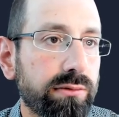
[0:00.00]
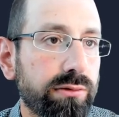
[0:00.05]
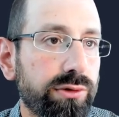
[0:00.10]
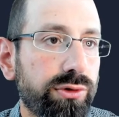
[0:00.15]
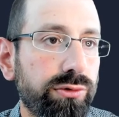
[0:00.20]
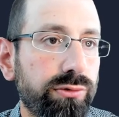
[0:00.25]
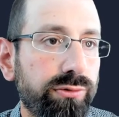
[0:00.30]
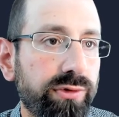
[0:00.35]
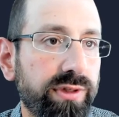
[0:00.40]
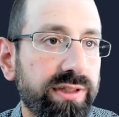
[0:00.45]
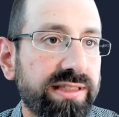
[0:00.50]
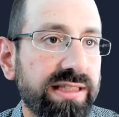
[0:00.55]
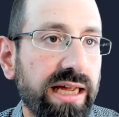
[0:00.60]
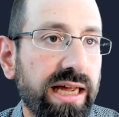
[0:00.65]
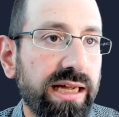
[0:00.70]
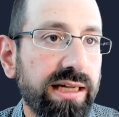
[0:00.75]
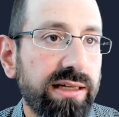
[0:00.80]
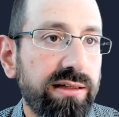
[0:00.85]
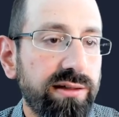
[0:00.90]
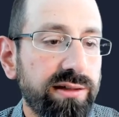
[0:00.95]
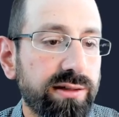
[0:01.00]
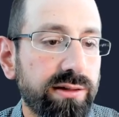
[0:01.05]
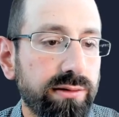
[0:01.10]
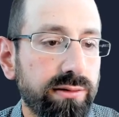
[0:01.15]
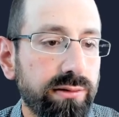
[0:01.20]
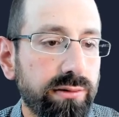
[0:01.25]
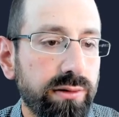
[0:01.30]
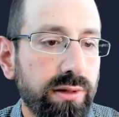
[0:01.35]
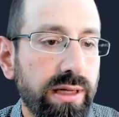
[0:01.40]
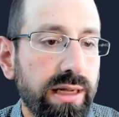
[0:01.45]
to resize.
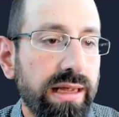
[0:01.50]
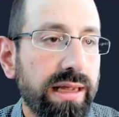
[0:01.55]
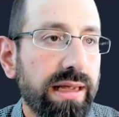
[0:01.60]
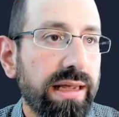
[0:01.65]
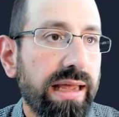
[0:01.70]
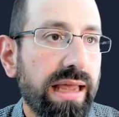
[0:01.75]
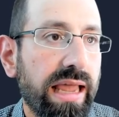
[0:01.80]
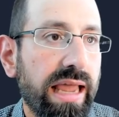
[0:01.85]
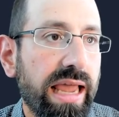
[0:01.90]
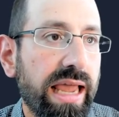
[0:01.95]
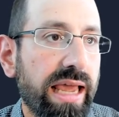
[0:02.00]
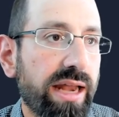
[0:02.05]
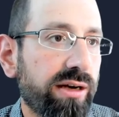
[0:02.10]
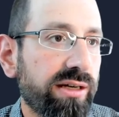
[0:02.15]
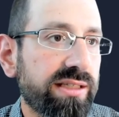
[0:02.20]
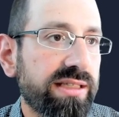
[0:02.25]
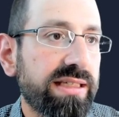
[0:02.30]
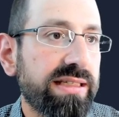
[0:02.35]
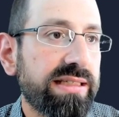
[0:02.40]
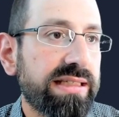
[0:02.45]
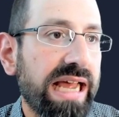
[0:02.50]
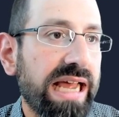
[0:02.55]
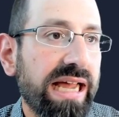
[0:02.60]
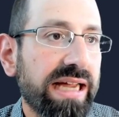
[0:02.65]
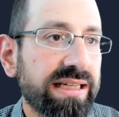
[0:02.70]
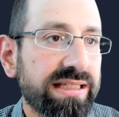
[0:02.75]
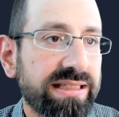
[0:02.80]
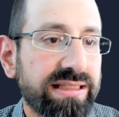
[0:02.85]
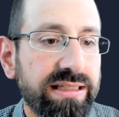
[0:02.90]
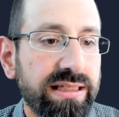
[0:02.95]
And our
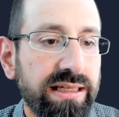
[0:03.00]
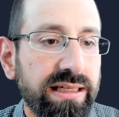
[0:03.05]
syntax